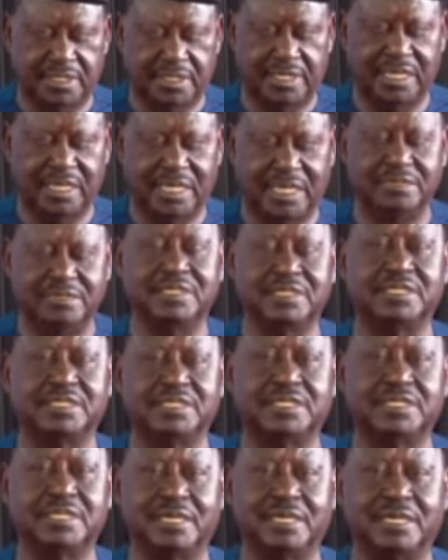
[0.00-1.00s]
The ultimate
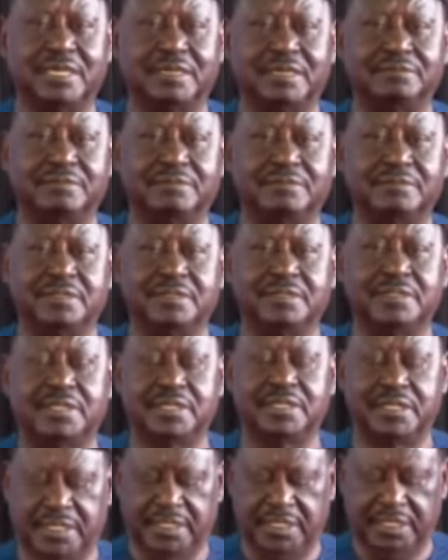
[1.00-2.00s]
aim
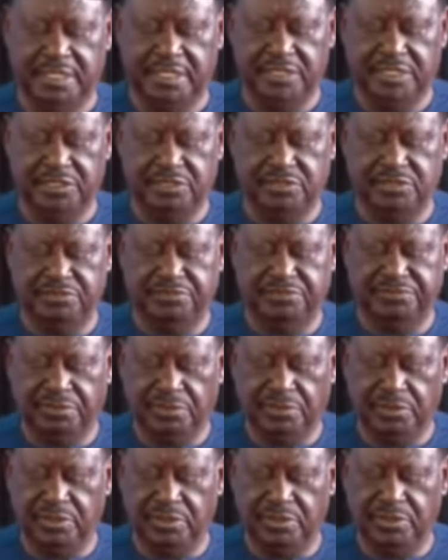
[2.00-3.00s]
is to
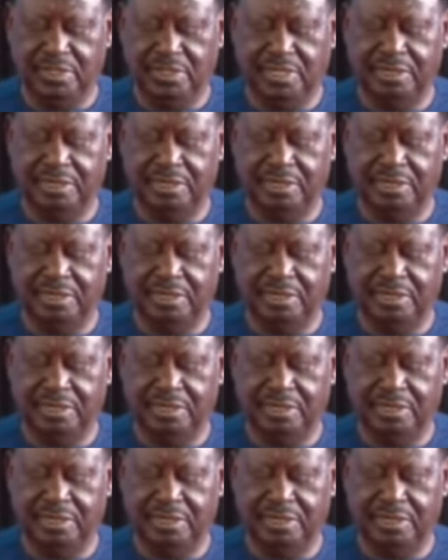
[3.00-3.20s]
follow